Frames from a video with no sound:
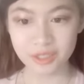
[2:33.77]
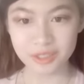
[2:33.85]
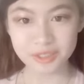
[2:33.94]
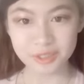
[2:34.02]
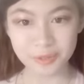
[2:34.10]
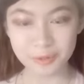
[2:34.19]

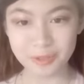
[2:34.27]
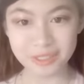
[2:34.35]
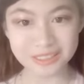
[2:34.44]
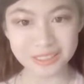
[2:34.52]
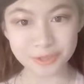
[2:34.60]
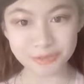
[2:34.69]
So in
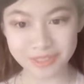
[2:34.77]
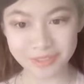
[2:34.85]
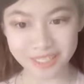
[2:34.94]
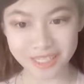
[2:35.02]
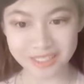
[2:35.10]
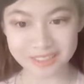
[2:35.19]
this way, you
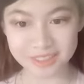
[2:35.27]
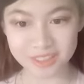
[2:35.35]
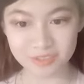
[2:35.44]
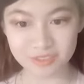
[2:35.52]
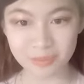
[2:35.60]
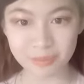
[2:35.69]
can
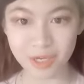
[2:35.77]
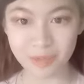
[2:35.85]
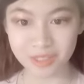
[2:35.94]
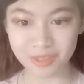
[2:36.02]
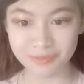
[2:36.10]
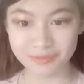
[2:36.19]
solve the
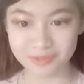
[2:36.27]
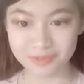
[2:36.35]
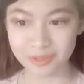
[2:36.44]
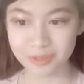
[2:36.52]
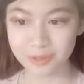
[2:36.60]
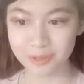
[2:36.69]
problem
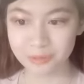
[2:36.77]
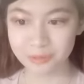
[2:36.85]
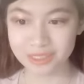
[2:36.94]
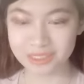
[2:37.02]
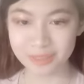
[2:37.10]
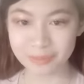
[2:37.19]

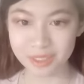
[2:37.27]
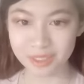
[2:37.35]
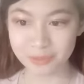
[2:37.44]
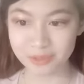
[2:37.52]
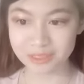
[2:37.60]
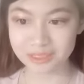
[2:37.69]
with the
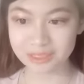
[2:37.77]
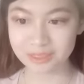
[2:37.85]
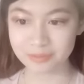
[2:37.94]
purpose.